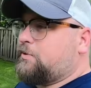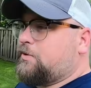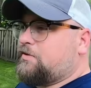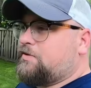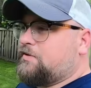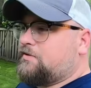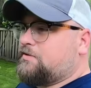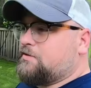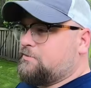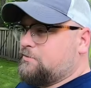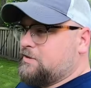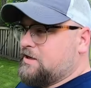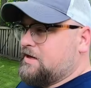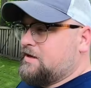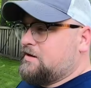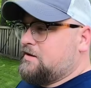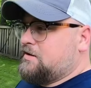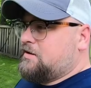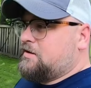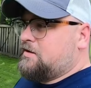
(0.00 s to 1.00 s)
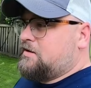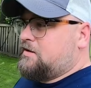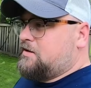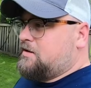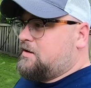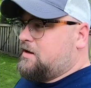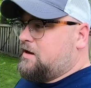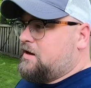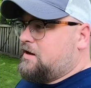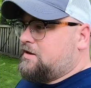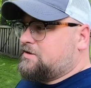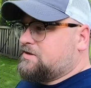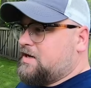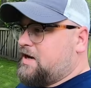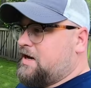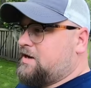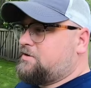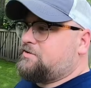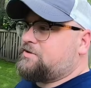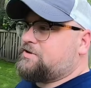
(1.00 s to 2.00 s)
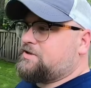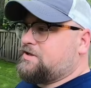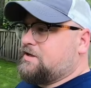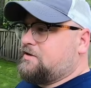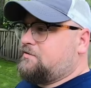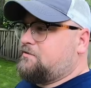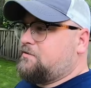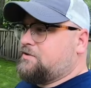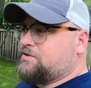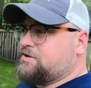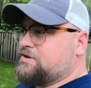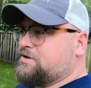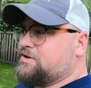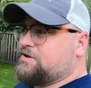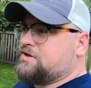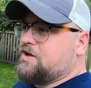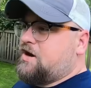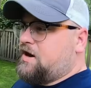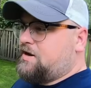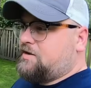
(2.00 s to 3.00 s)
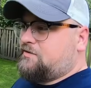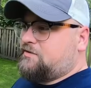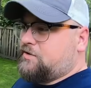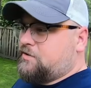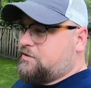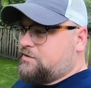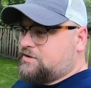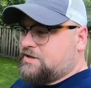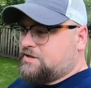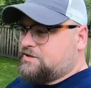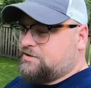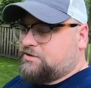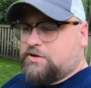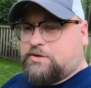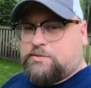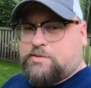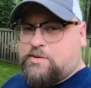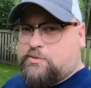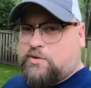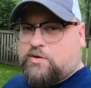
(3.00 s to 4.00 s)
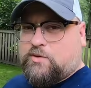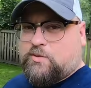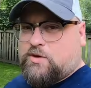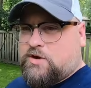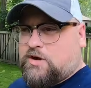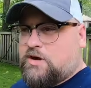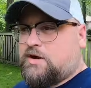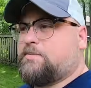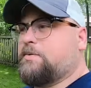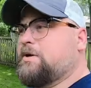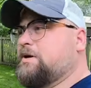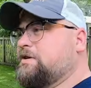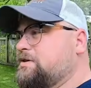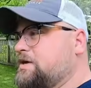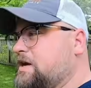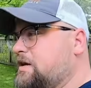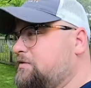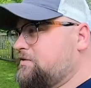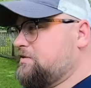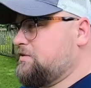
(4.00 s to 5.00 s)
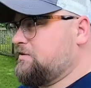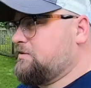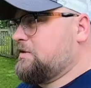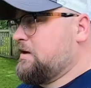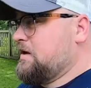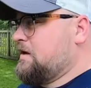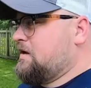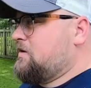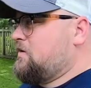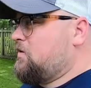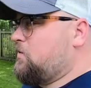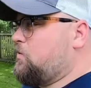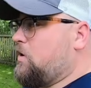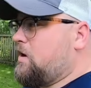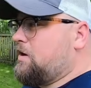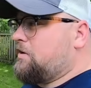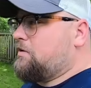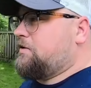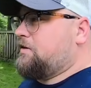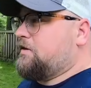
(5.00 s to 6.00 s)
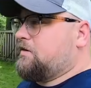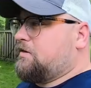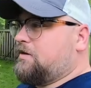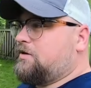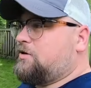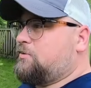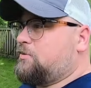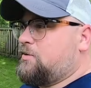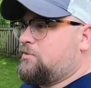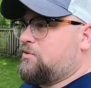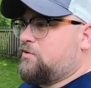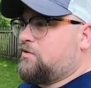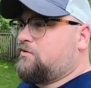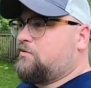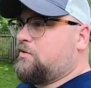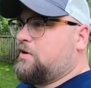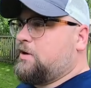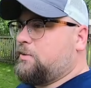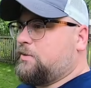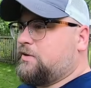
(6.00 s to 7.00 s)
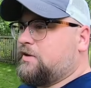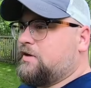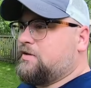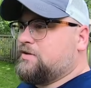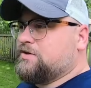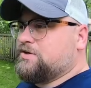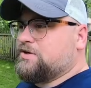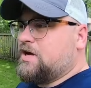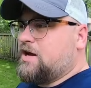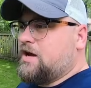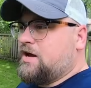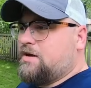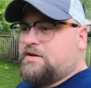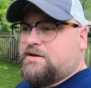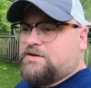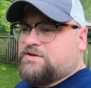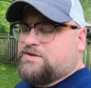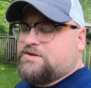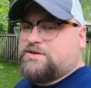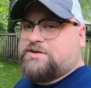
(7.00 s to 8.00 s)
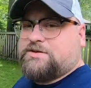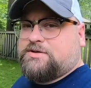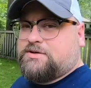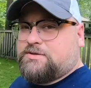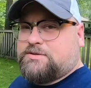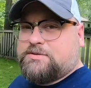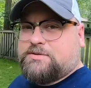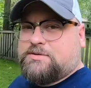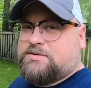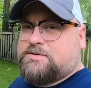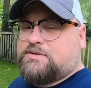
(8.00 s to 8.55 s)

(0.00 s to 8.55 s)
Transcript: worth it to me to hydroseed versus sod. Even though it takes a little bit more work because you have to water it a little bit more frequently than sod, it's still